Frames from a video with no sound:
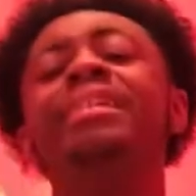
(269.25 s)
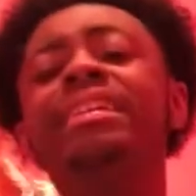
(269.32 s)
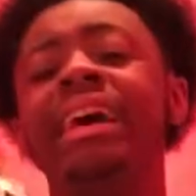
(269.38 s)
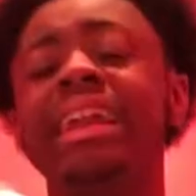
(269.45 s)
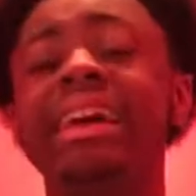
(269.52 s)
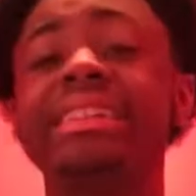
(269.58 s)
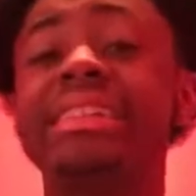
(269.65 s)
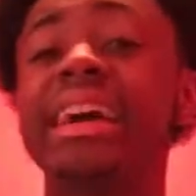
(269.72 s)

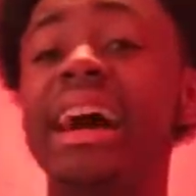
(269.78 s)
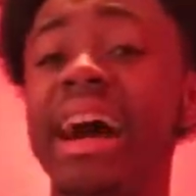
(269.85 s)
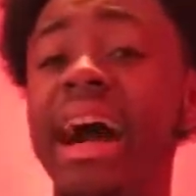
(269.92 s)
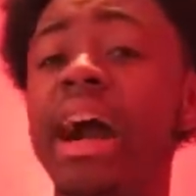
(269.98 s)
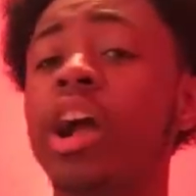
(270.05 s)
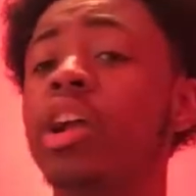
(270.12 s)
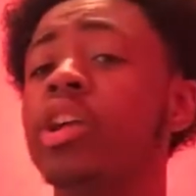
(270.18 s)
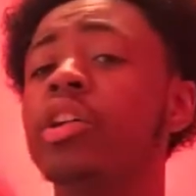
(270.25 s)
That nigga say,
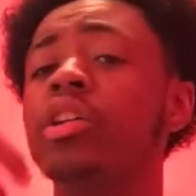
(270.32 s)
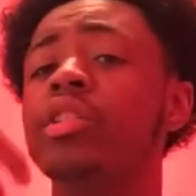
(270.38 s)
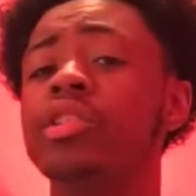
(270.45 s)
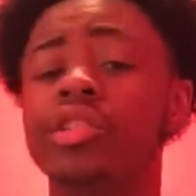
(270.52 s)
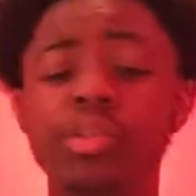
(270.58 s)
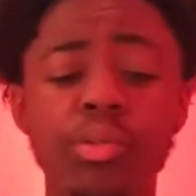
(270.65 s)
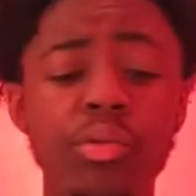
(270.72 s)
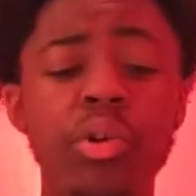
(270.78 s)
I heard
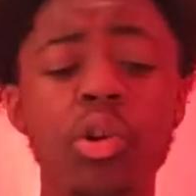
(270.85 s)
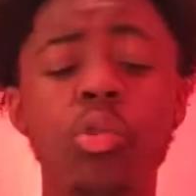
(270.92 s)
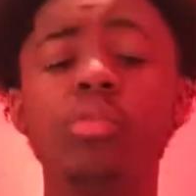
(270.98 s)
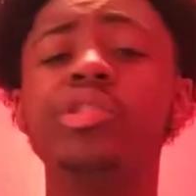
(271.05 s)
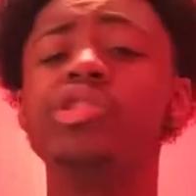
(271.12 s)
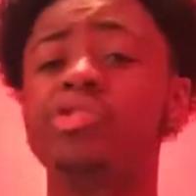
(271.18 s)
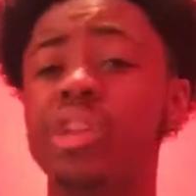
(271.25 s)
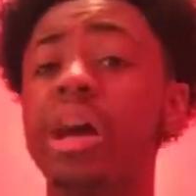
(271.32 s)
you
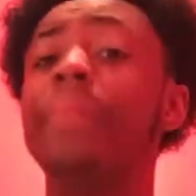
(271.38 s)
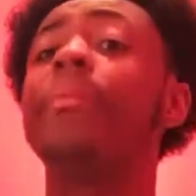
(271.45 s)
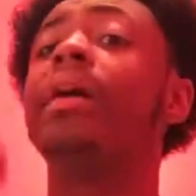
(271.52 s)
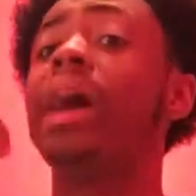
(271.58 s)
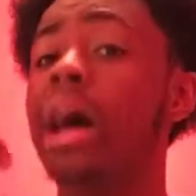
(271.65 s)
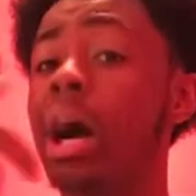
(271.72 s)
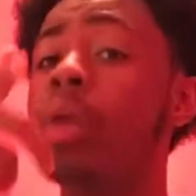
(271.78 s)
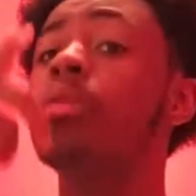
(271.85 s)
was
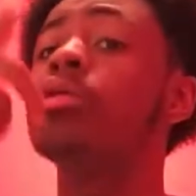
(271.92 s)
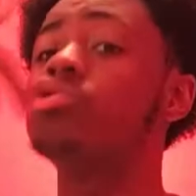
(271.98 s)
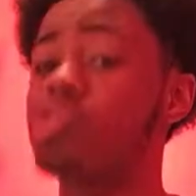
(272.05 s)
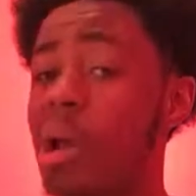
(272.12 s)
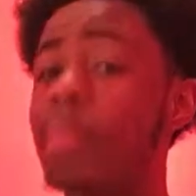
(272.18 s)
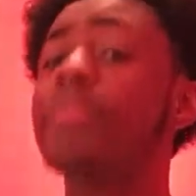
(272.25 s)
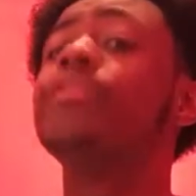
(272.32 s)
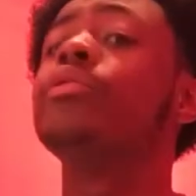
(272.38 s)
trapping. I was
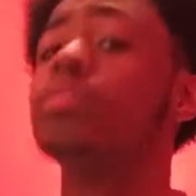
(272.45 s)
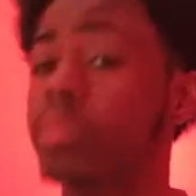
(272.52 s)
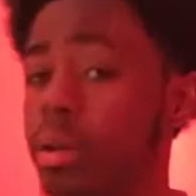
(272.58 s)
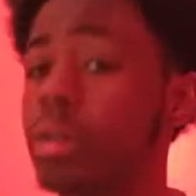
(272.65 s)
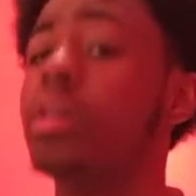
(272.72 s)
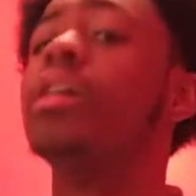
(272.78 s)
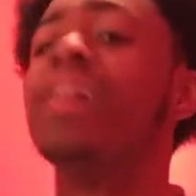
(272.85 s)
trapping for real.